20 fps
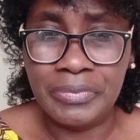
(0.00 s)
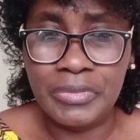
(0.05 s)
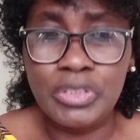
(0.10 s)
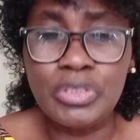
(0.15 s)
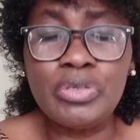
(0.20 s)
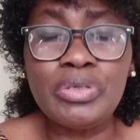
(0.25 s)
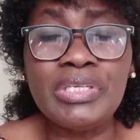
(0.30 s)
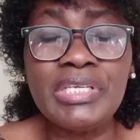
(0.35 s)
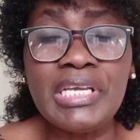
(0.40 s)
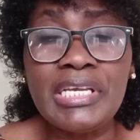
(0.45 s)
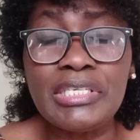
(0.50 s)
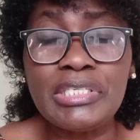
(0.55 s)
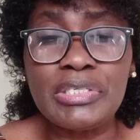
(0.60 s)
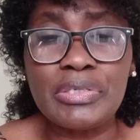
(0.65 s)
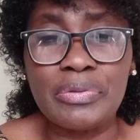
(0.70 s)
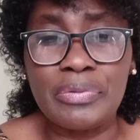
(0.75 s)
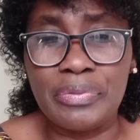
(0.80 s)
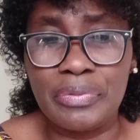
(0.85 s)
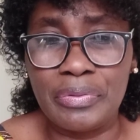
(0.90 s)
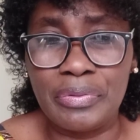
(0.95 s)
You need to
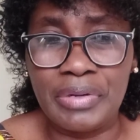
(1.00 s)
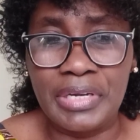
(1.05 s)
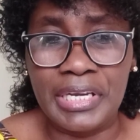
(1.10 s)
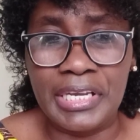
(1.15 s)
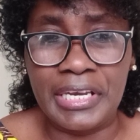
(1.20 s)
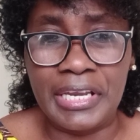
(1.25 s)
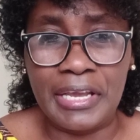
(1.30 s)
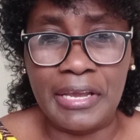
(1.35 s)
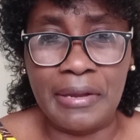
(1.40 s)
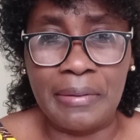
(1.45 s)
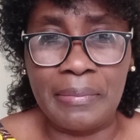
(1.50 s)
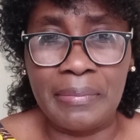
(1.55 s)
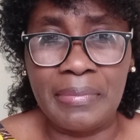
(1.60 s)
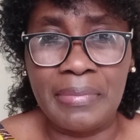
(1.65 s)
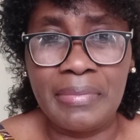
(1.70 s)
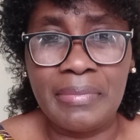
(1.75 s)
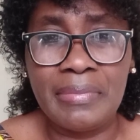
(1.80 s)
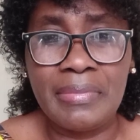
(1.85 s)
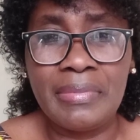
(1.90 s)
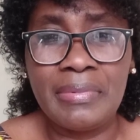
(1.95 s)
grow in him.
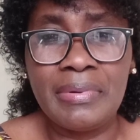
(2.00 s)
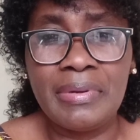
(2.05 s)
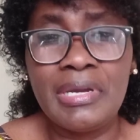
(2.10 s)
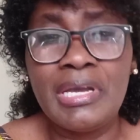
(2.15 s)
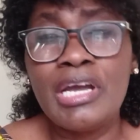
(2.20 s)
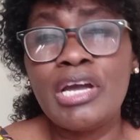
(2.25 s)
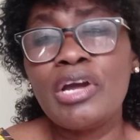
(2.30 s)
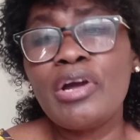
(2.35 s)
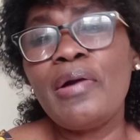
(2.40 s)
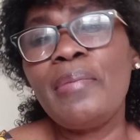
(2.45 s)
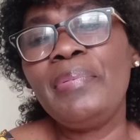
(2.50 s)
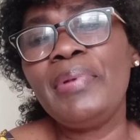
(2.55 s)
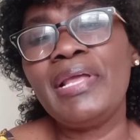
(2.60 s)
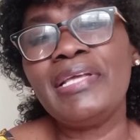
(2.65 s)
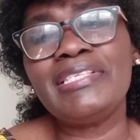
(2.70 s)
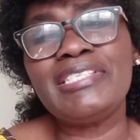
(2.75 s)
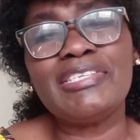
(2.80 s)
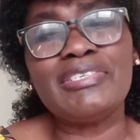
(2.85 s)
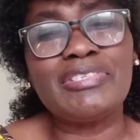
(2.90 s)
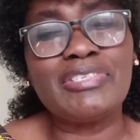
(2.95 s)
God
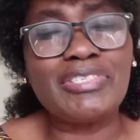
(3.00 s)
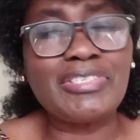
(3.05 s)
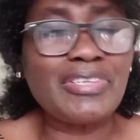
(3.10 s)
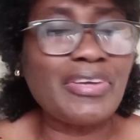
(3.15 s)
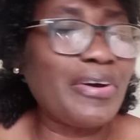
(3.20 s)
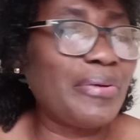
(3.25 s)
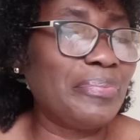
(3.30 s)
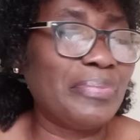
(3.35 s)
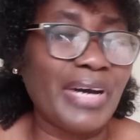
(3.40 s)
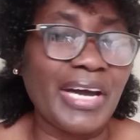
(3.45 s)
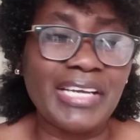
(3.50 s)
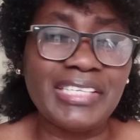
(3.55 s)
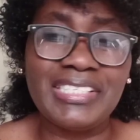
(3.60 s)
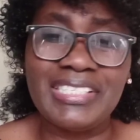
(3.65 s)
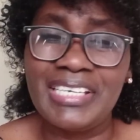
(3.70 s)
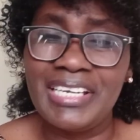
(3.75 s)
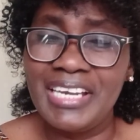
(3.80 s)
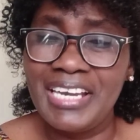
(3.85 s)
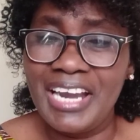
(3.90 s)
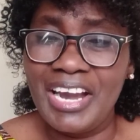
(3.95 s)
bless you so much.
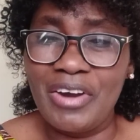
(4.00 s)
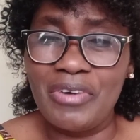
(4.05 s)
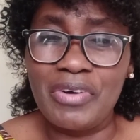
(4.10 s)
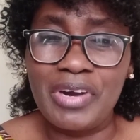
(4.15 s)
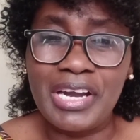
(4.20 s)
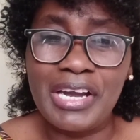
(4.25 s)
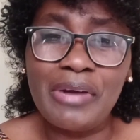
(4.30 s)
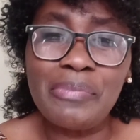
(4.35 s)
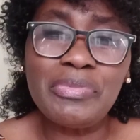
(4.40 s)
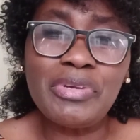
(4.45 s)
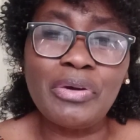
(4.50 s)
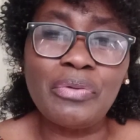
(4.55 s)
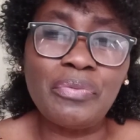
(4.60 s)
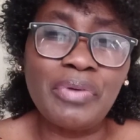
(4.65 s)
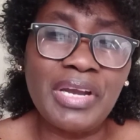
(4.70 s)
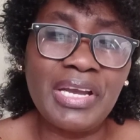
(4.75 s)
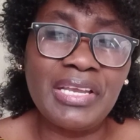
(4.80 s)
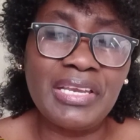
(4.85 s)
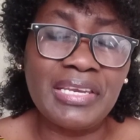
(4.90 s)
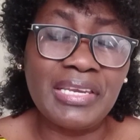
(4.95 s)
I'll come your
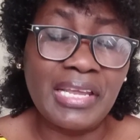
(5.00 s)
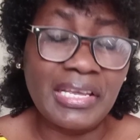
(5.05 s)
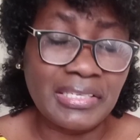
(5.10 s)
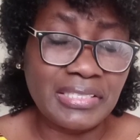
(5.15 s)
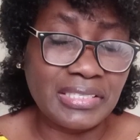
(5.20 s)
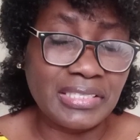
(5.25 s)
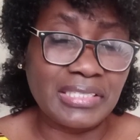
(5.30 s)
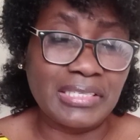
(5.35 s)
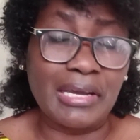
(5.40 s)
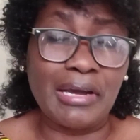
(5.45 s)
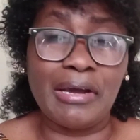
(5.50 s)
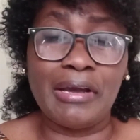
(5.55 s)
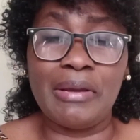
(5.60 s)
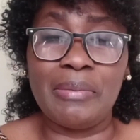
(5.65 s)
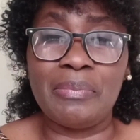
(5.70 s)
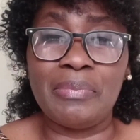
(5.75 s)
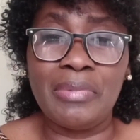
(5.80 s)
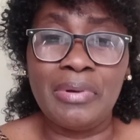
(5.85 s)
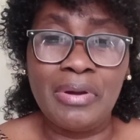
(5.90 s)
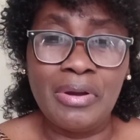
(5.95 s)
way next
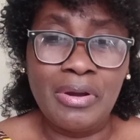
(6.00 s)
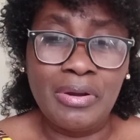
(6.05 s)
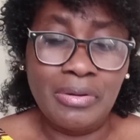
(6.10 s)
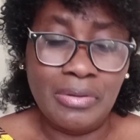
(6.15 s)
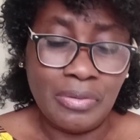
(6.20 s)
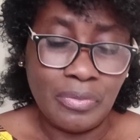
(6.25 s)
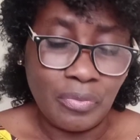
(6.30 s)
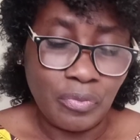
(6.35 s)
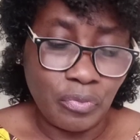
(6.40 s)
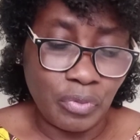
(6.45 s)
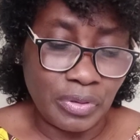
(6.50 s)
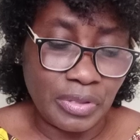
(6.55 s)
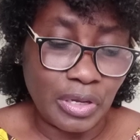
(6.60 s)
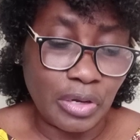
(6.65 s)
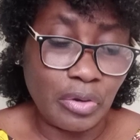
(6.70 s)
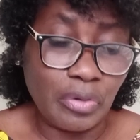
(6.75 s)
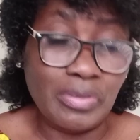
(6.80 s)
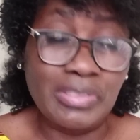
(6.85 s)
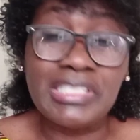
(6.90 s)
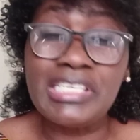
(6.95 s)
time with a
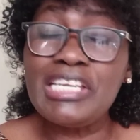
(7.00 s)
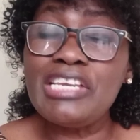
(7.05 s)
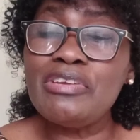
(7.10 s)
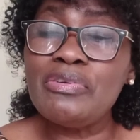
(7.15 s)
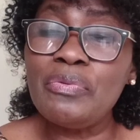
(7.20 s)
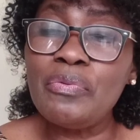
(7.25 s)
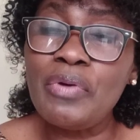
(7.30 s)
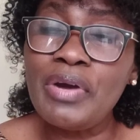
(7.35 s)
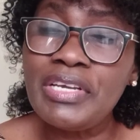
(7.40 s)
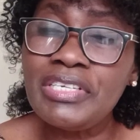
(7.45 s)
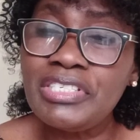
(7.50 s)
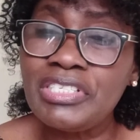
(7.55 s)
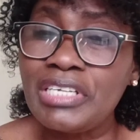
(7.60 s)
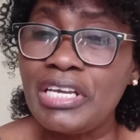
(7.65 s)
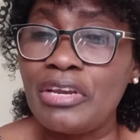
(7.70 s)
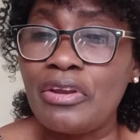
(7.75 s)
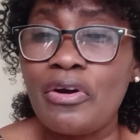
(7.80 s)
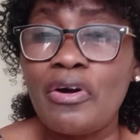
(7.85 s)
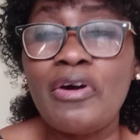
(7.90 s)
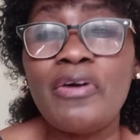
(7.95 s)

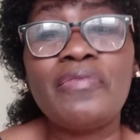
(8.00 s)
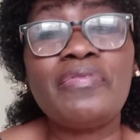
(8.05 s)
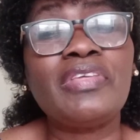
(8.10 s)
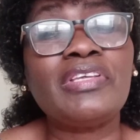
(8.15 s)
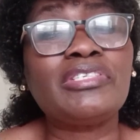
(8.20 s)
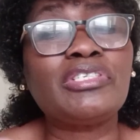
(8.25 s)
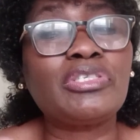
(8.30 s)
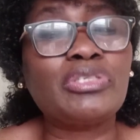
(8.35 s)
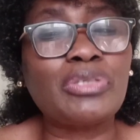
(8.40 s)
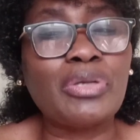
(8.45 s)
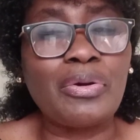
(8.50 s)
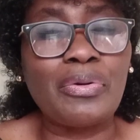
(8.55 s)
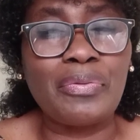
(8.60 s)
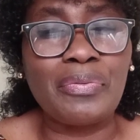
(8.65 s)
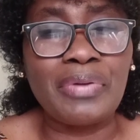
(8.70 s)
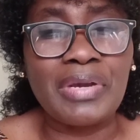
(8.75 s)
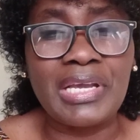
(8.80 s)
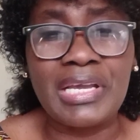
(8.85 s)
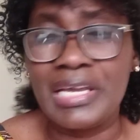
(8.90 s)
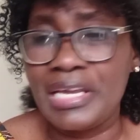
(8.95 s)
continuation of the
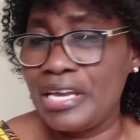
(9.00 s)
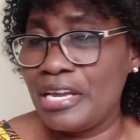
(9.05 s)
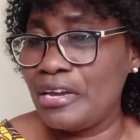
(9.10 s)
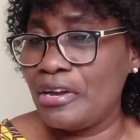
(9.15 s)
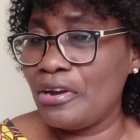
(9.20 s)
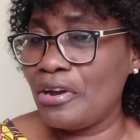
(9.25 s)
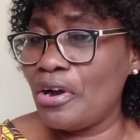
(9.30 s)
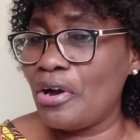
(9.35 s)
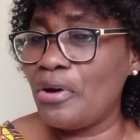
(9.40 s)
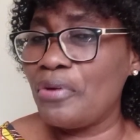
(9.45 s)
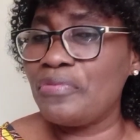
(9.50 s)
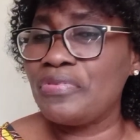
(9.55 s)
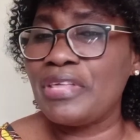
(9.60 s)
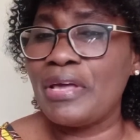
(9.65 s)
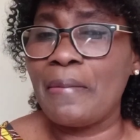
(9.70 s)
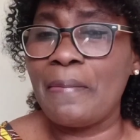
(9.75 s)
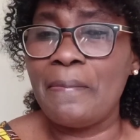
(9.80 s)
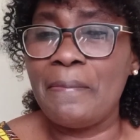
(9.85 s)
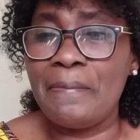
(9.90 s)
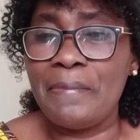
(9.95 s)
story of
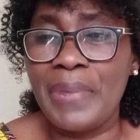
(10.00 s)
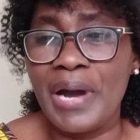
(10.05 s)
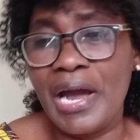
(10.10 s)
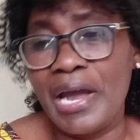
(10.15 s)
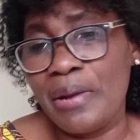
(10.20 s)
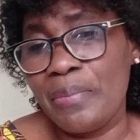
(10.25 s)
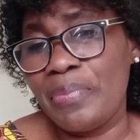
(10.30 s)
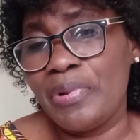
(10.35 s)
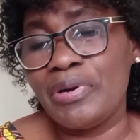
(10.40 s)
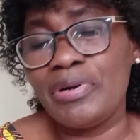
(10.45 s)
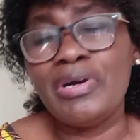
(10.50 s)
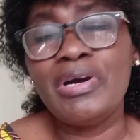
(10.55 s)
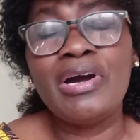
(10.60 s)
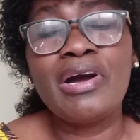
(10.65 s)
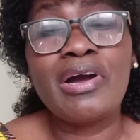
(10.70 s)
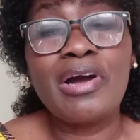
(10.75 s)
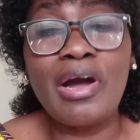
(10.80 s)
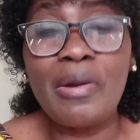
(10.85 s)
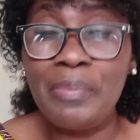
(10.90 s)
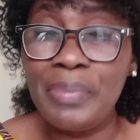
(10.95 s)
the Bible.
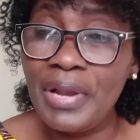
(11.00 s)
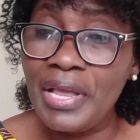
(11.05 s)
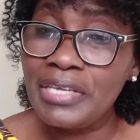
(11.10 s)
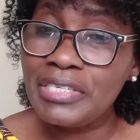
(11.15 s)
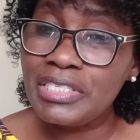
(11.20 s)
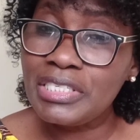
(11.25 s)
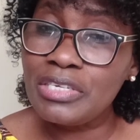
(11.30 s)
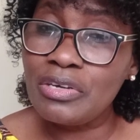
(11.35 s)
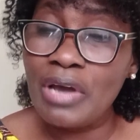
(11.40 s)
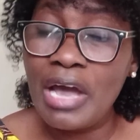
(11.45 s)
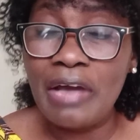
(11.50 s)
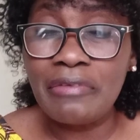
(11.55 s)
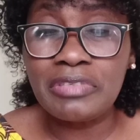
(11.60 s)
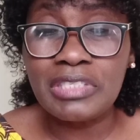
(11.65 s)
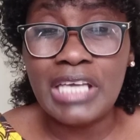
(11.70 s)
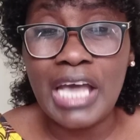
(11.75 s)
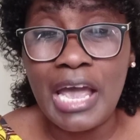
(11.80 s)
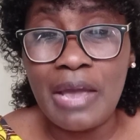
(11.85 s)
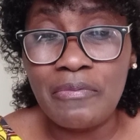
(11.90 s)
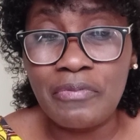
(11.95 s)
God bless you. Have
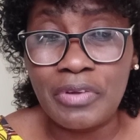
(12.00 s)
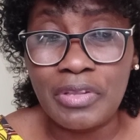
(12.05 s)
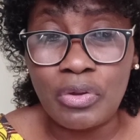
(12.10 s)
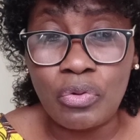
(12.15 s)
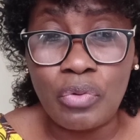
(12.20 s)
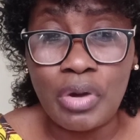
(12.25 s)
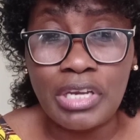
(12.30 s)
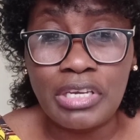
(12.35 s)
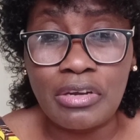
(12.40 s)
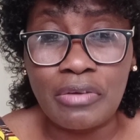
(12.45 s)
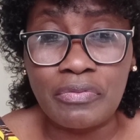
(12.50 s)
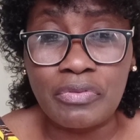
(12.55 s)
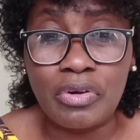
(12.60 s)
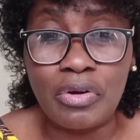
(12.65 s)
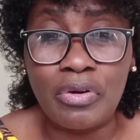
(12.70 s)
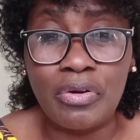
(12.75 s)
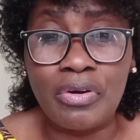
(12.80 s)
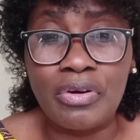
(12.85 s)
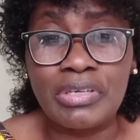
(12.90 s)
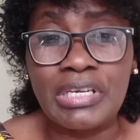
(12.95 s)
time for the Word of
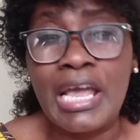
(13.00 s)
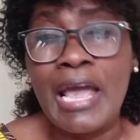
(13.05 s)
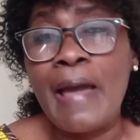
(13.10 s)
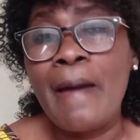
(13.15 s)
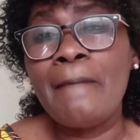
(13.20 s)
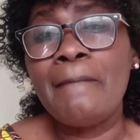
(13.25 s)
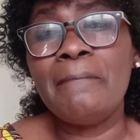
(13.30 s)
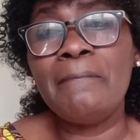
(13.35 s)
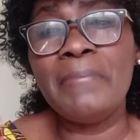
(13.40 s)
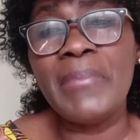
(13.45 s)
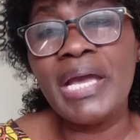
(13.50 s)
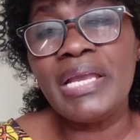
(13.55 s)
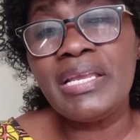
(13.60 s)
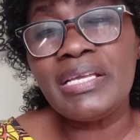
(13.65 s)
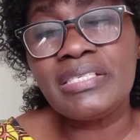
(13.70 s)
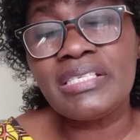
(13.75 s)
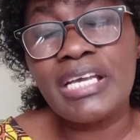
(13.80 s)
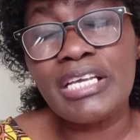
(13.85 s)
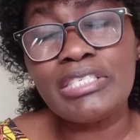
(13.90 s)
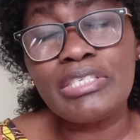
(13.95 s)
God.
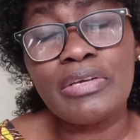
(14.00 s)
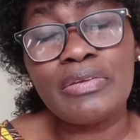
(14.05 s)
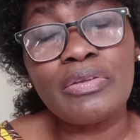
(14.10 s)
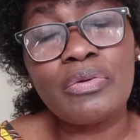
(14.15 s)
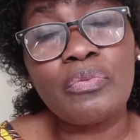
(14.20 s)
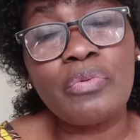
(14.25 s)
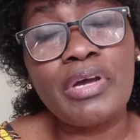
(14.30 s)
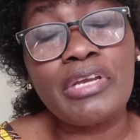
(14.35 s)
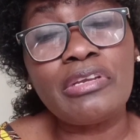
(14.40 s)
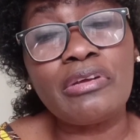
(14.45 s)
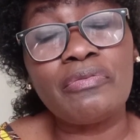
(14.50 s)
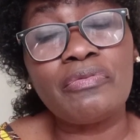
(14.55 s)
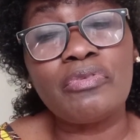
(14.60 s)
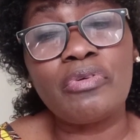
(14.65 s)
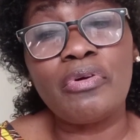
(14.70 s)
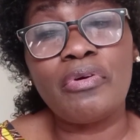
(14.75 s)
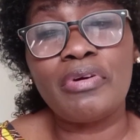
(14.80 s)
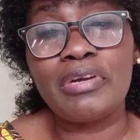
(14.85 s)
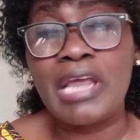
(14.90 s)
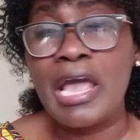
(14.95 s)
Meditate on the Word of
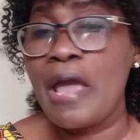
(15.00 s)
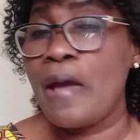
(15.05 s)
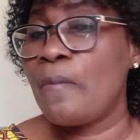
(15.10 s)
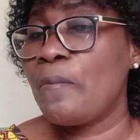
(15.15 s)
God.